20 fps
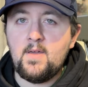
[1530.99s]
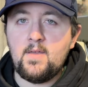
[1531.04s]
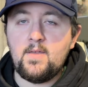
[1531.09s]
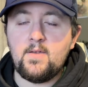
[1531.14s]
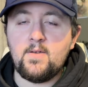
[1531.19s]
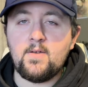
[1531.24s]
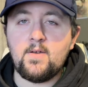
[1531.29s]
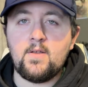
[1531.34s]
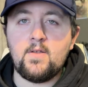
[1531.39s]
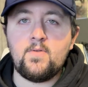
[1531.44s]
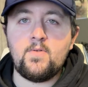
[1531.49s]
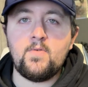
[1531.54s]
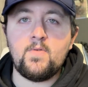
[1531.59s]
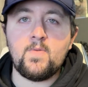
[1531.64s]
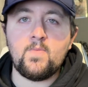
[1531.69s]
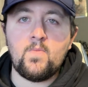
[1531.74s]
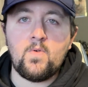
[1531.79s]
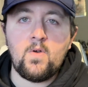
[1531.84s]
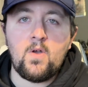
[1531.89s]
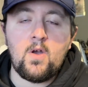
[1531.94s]
You're going to lose
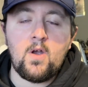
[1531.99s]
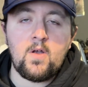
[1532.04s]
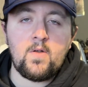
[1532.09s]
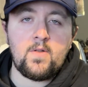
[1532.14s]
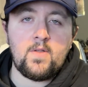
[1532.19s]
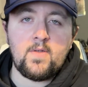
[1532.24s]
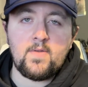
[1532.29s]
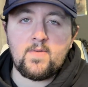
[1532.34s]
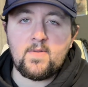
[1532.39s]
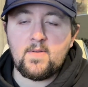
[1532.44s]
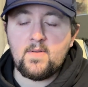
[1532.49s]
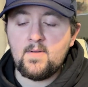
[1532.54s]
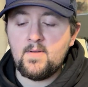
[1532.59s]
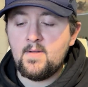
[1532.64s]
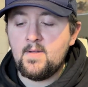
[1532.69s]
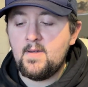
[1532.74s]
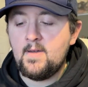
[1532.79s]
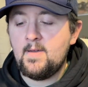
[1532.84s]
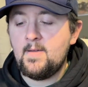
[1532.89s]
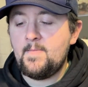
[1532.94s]
more hardness.
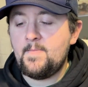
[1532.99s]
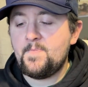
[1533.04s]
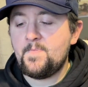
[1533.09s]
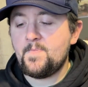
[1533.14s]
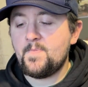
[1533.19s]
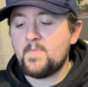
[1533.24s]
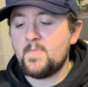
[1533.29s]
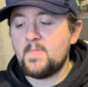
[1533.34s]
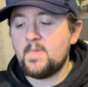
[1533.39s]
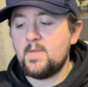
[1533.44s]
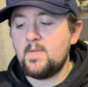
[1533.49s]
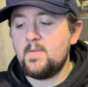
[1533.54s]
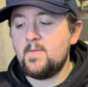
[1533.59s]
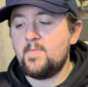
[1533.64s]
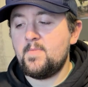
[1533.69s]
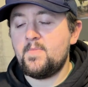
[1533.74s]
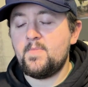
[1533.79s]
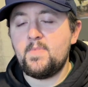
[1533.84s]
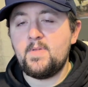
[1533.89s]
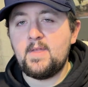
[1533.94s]

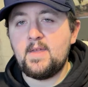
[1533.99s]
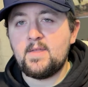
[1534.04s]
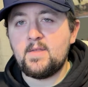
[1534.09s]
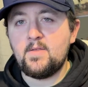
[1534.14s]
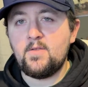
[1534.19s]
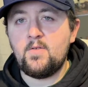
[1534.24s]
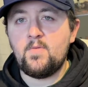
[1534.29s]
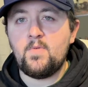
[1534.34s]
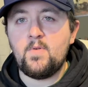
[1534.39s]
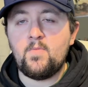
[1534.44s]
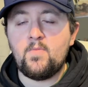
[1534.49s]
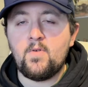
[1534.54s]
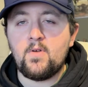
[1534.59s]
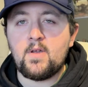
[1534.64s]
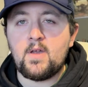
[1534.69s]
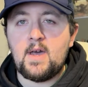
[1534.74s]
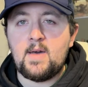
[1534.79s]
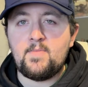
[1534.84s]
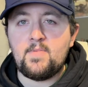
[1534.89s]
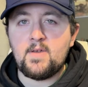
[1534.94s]
That's a little bit more
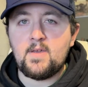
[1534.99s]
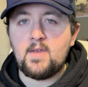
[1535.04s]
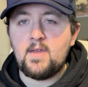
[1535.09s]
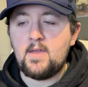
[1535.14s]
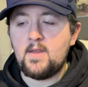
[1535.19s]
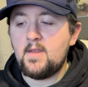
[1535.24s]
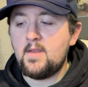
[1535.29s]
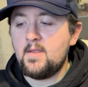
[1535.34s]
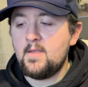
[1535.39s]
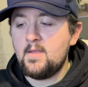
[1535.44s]
complicated.